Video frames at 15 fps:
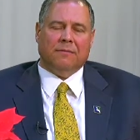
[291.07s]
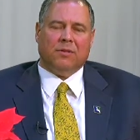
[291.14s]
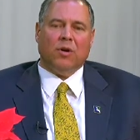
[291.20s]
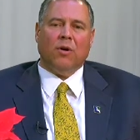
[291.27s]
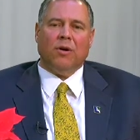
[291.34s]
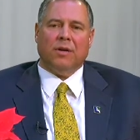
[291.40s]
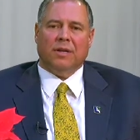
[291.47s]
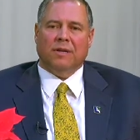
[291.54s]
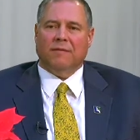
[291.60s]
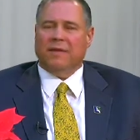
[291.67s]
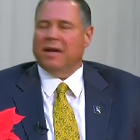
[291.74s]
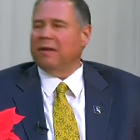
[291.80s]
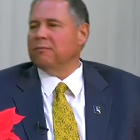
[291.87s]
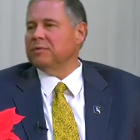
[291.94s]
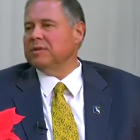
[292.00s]
target of
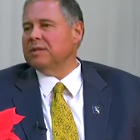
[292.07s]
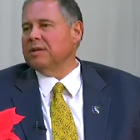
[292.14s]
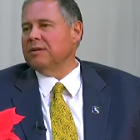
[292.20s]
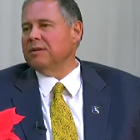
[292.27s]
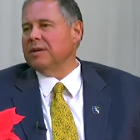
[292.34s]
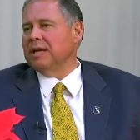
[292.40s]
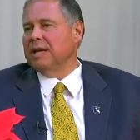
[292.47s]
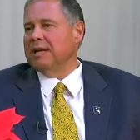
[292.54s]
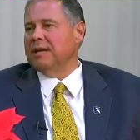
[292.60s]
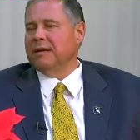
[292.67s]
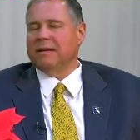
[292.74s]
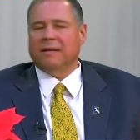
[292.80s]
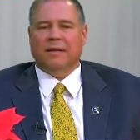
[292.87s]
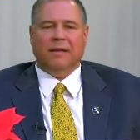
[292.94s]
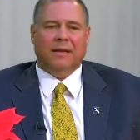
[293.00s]
that was Terranea,